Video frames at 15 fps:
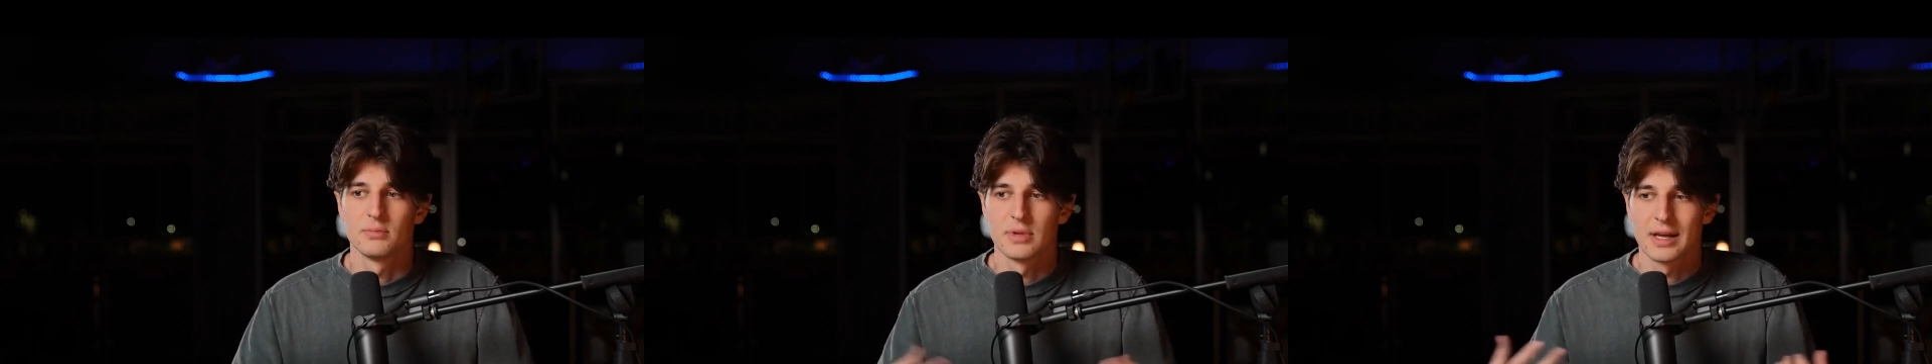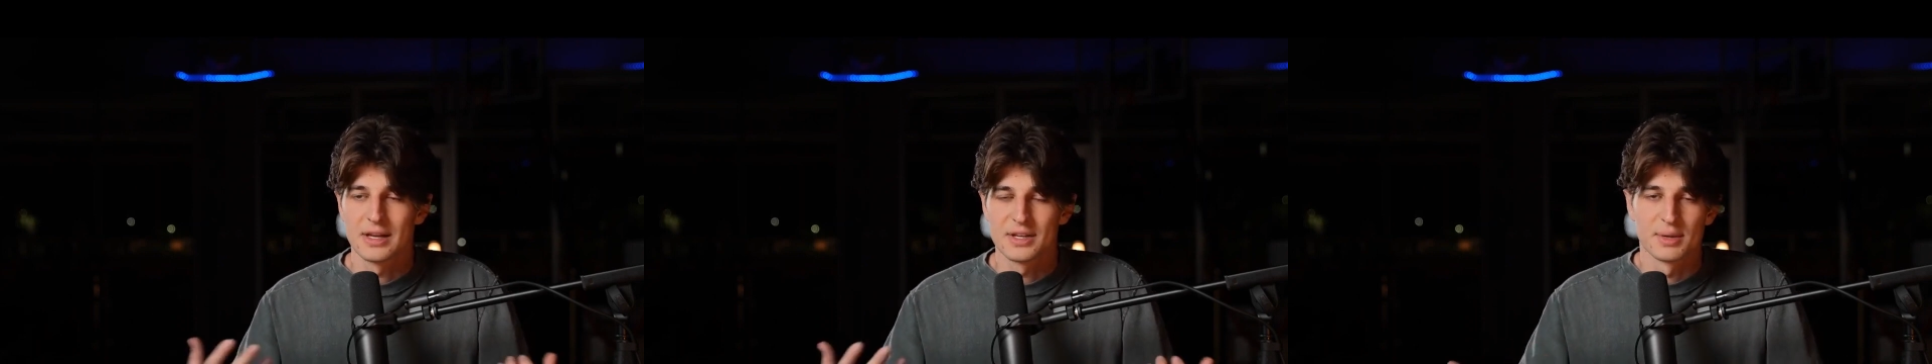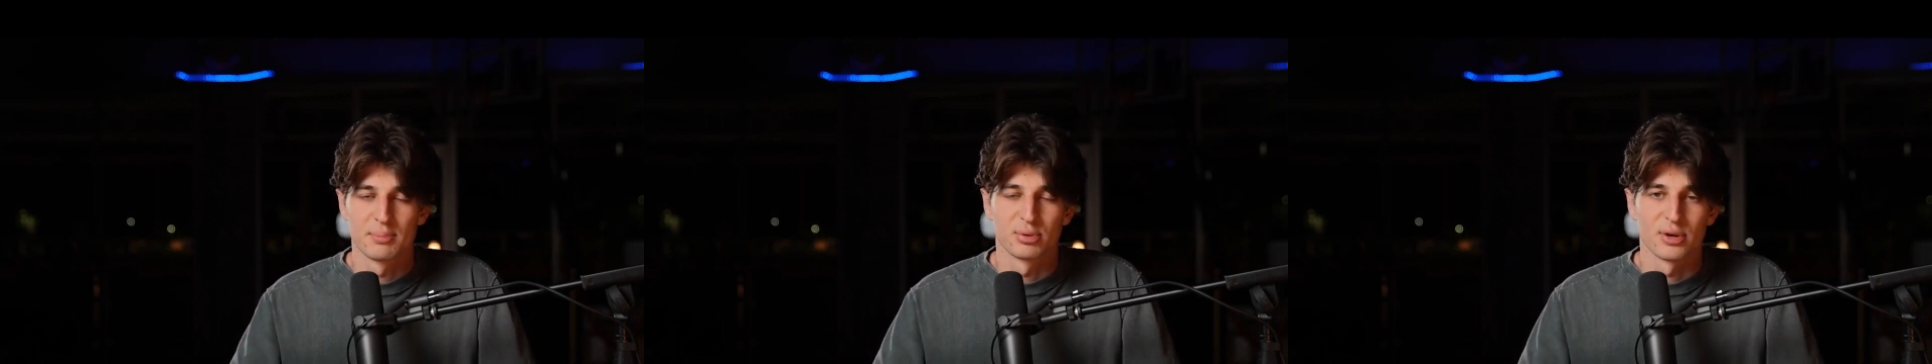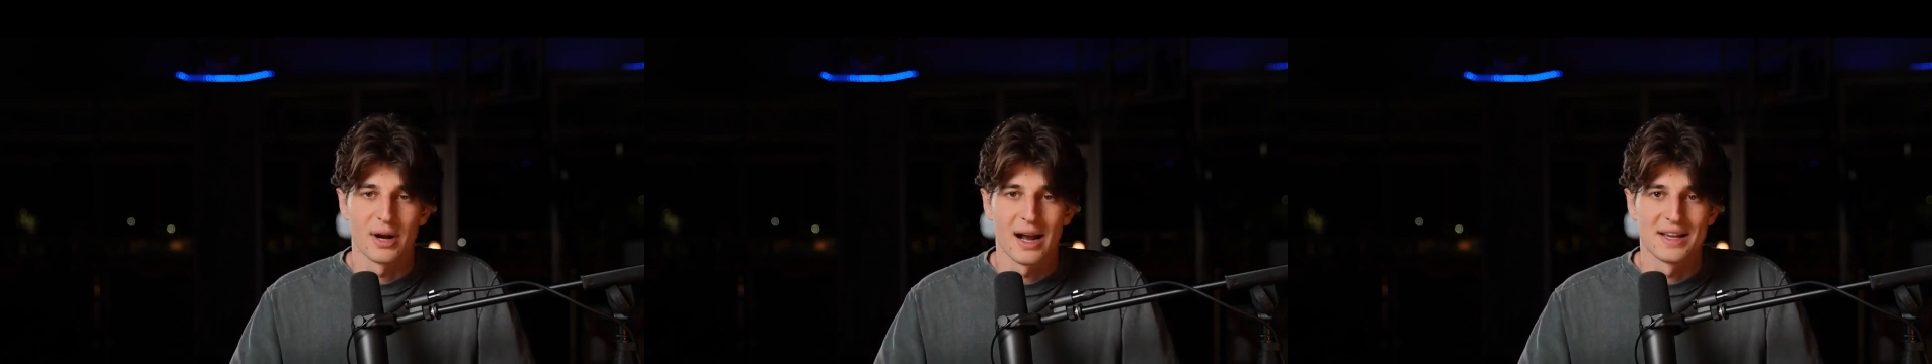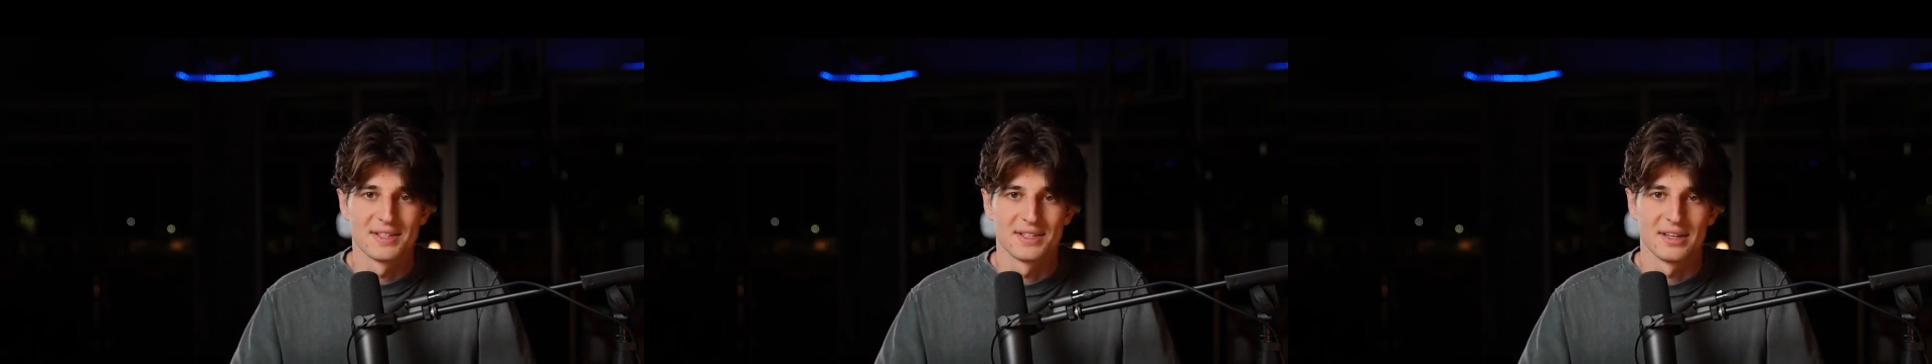like
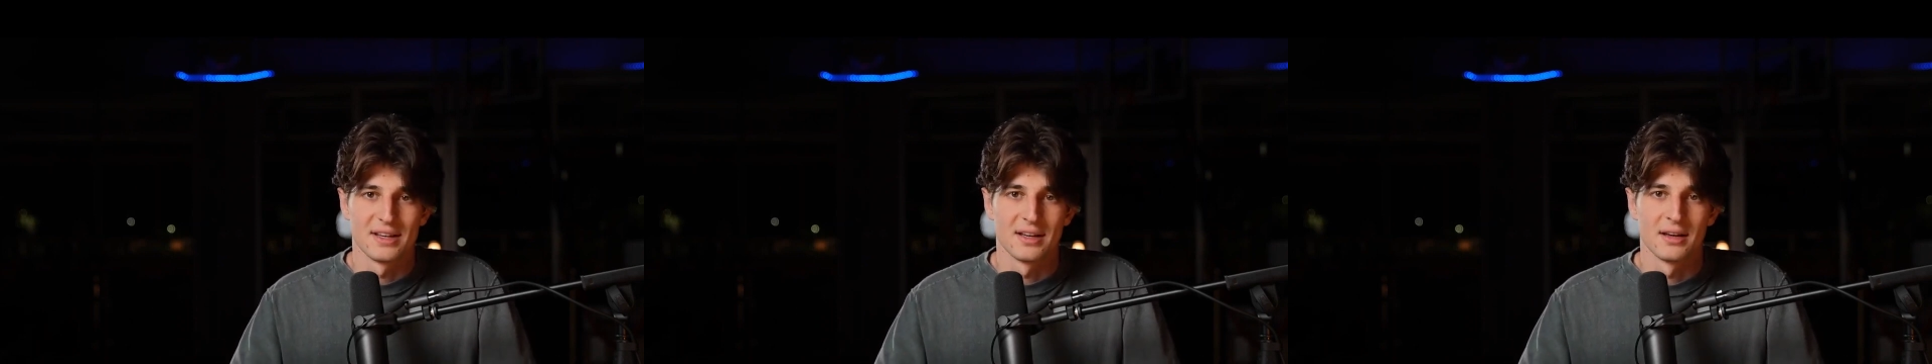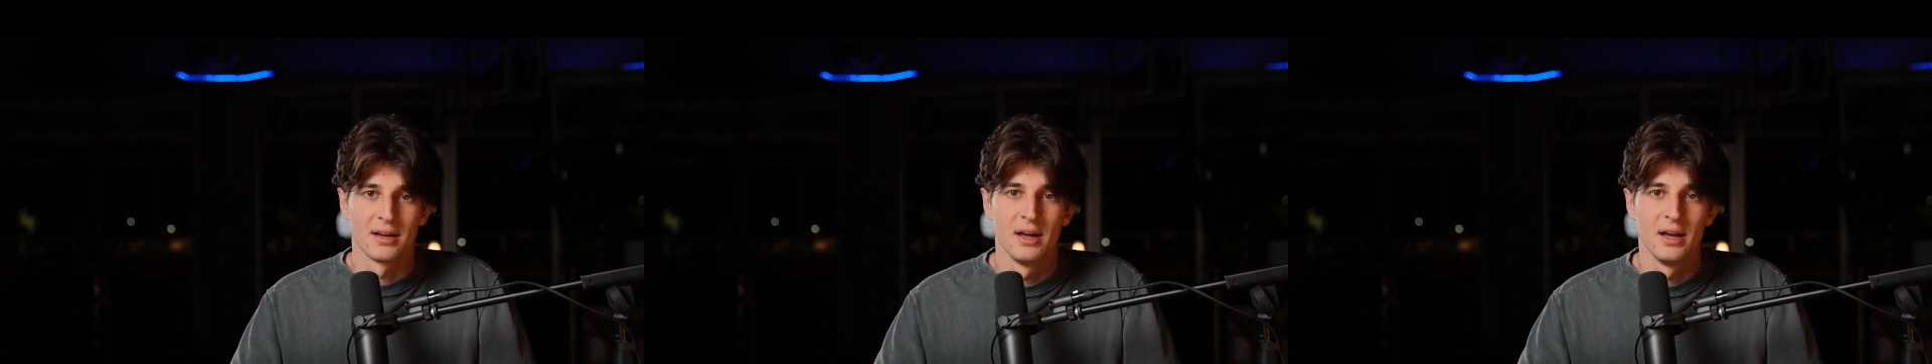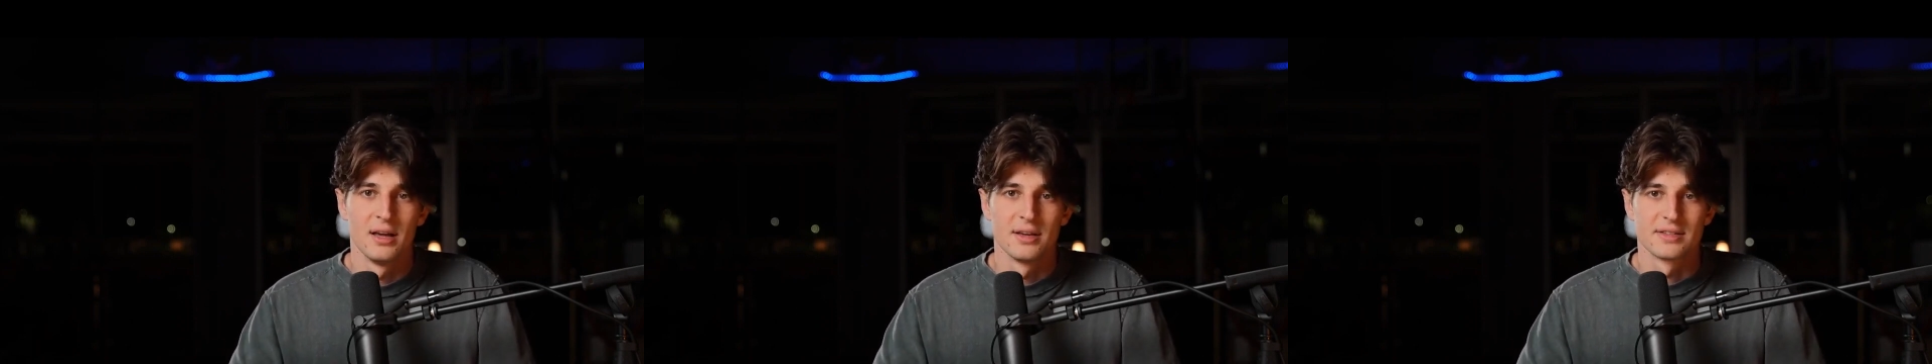surprising